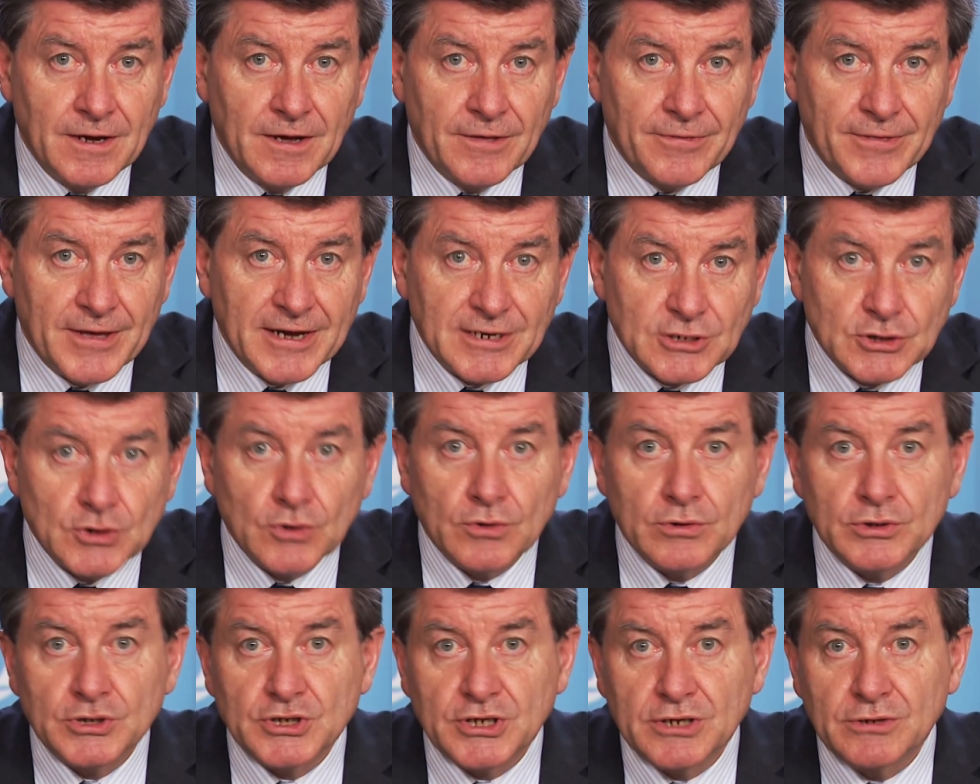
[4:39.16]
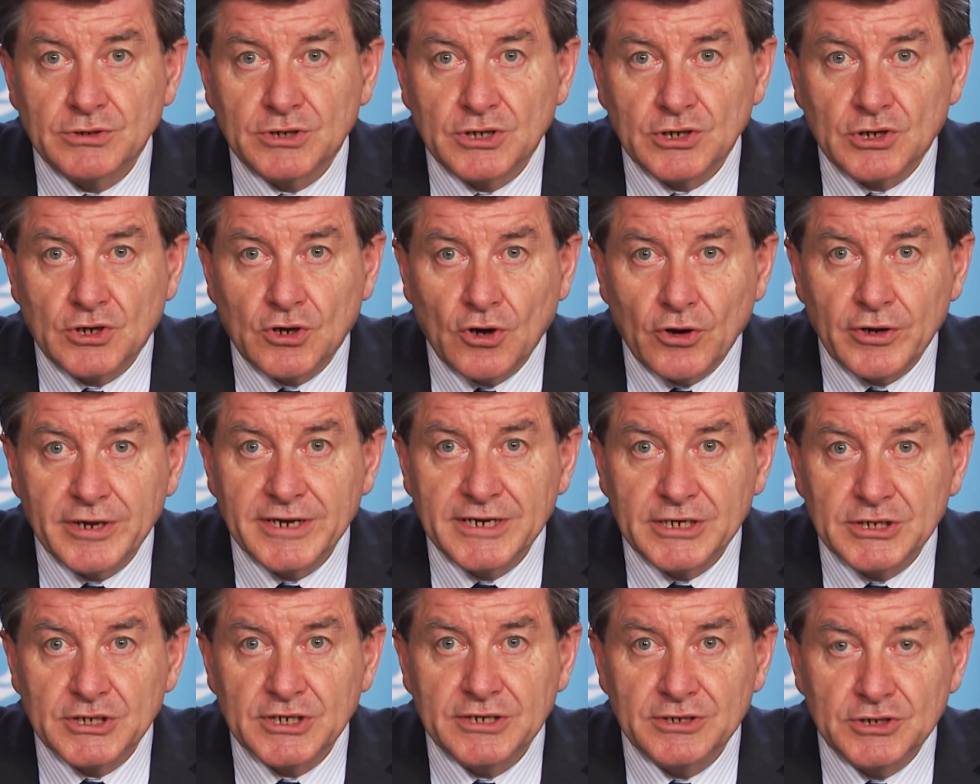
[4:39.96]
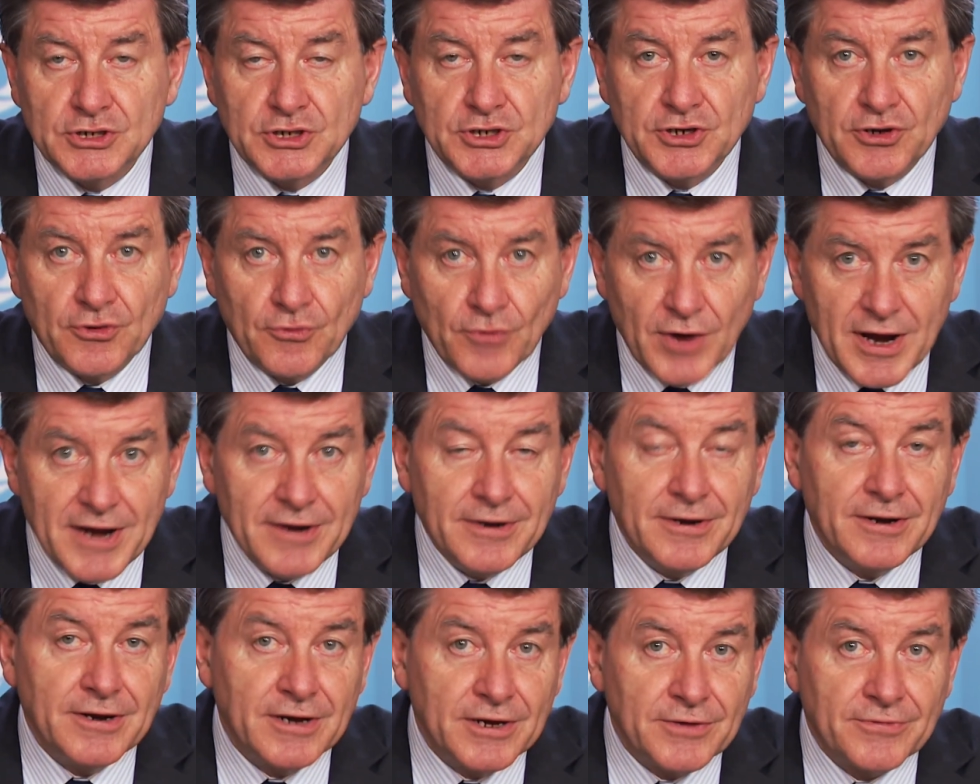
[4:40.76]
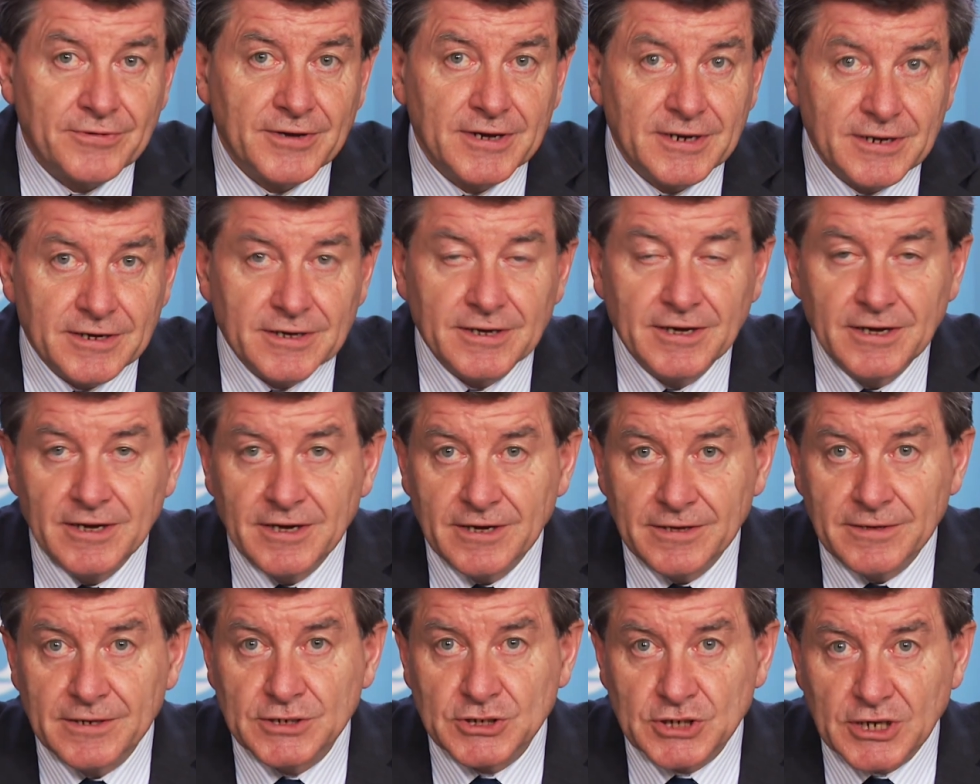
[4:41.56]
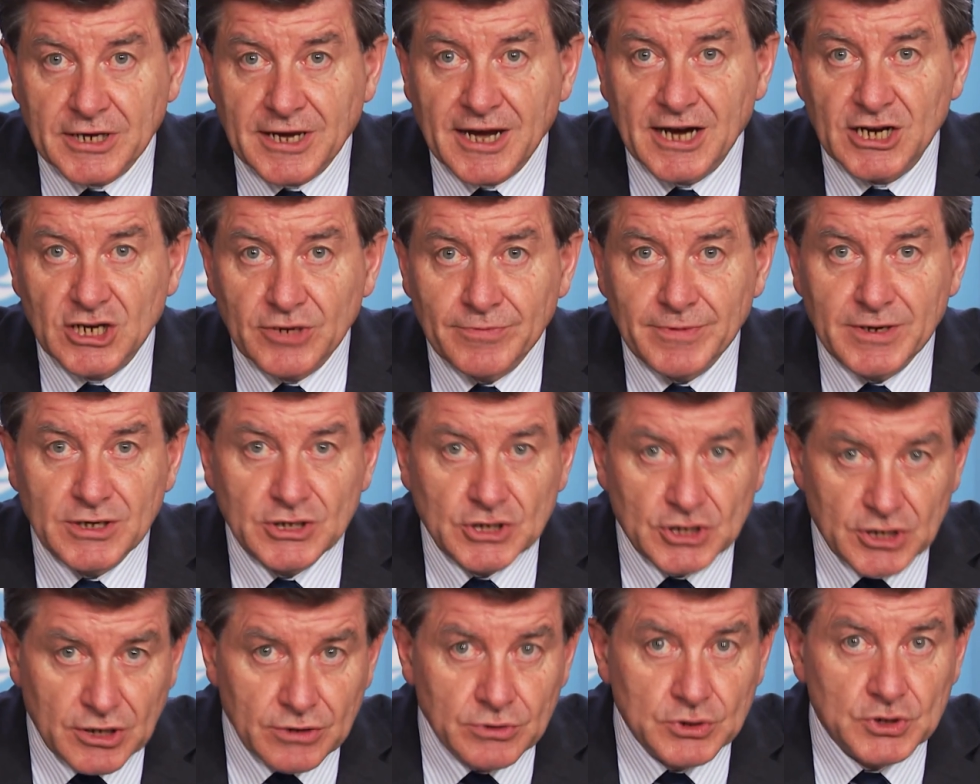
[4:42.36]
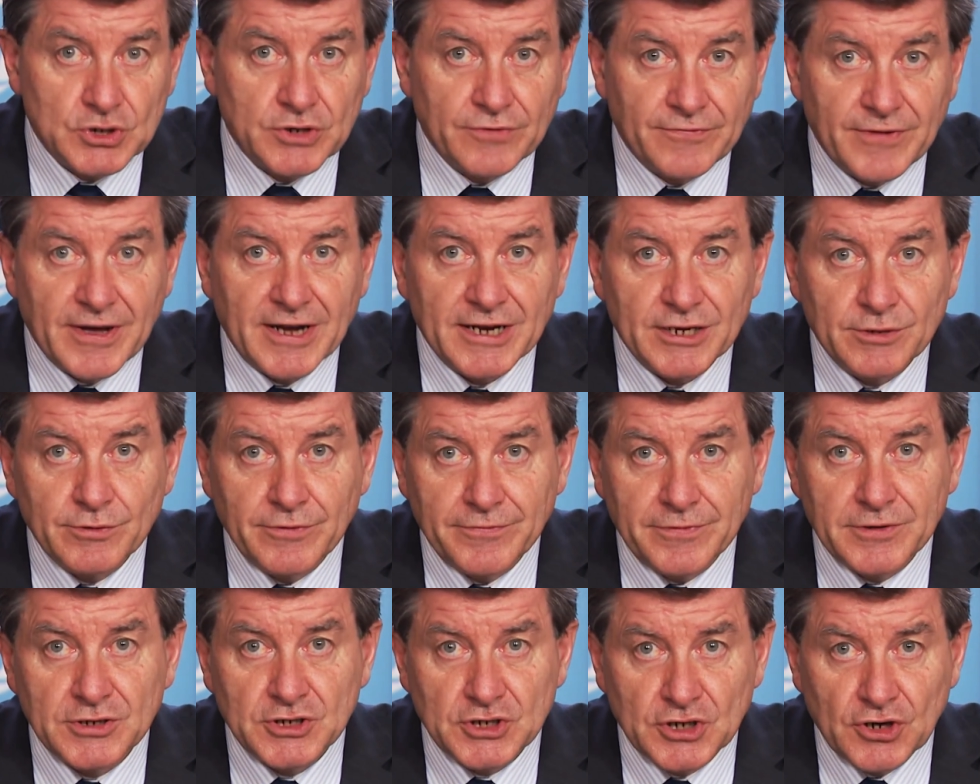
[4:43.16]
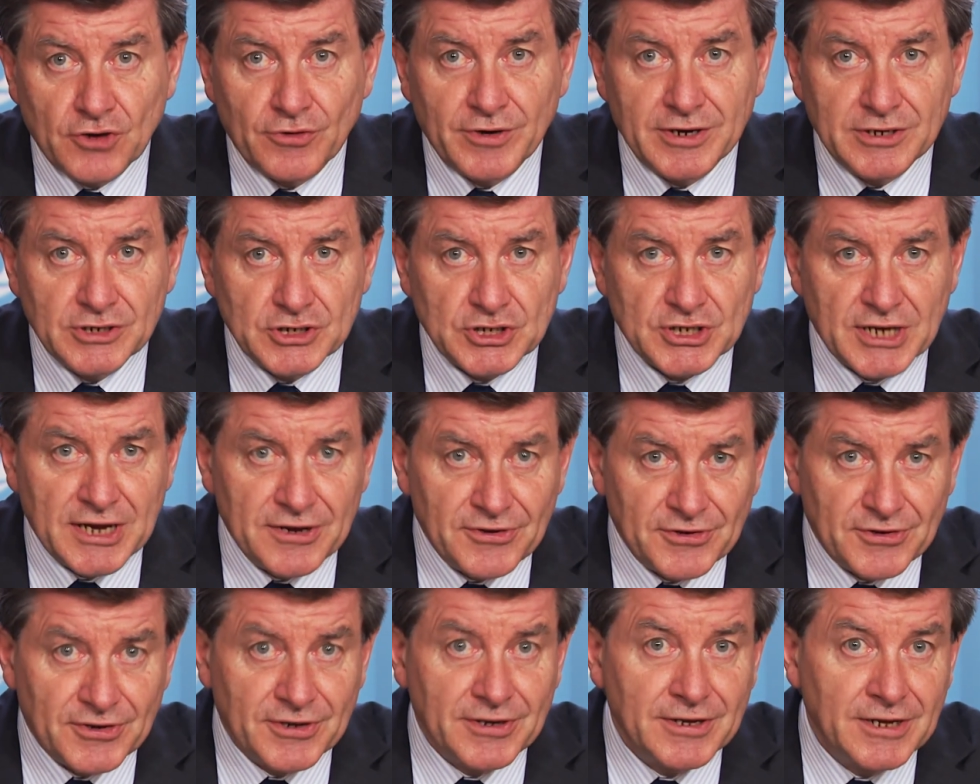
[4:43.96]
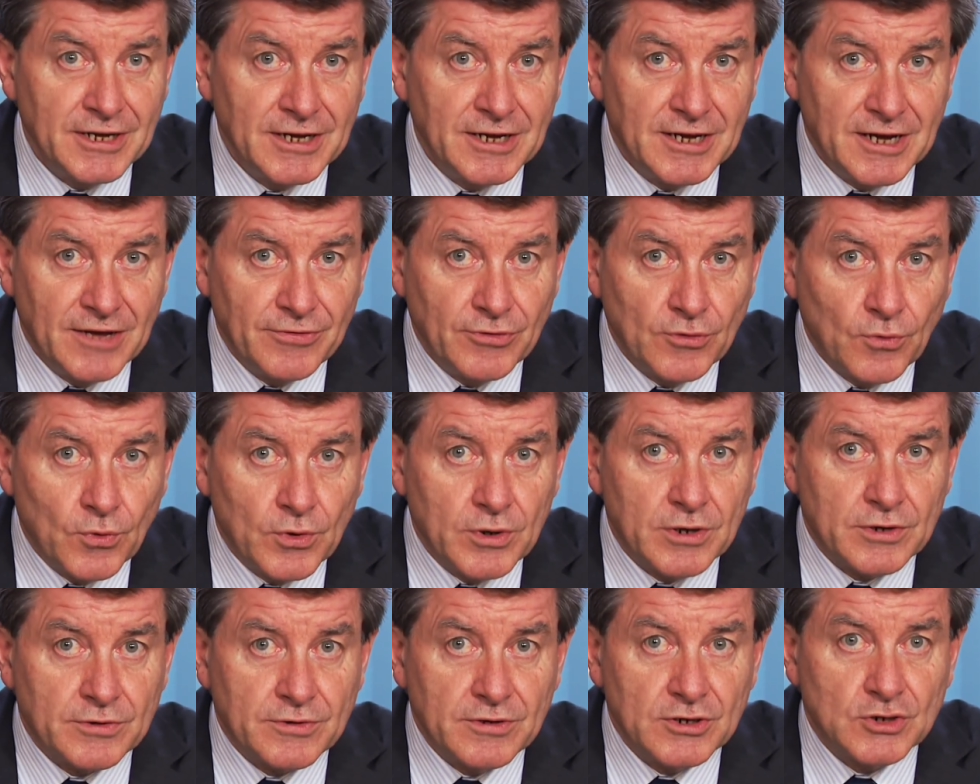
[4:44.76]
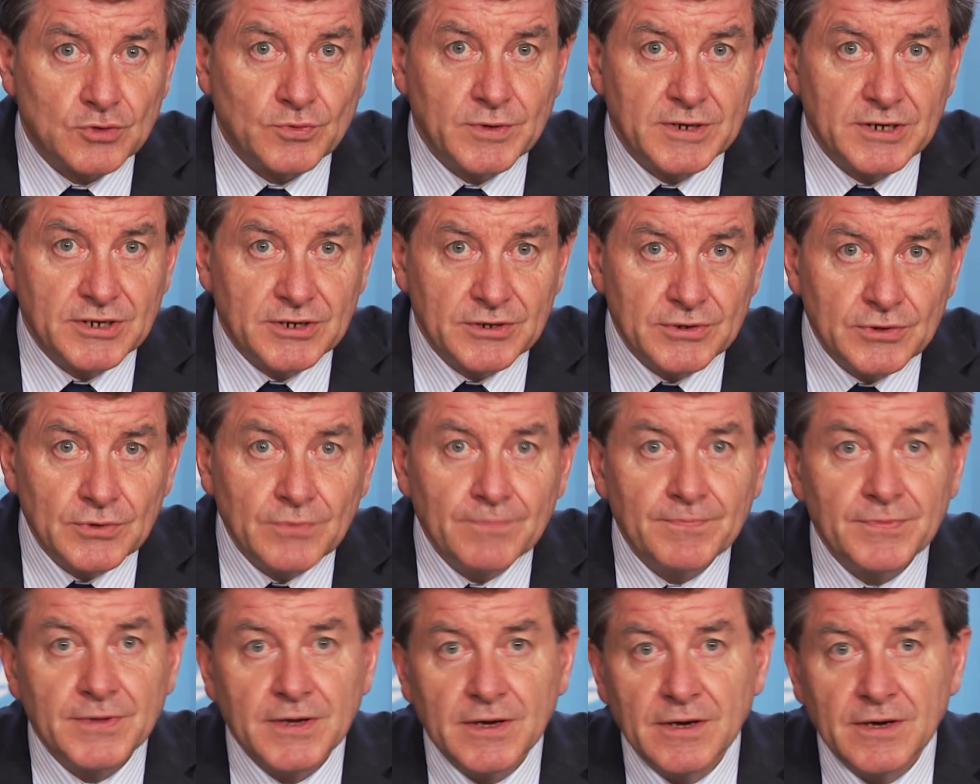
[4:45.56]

Thanks also to colleagues in Turin, and I think this Academy shows the value of the Turin Centre in the work that we do.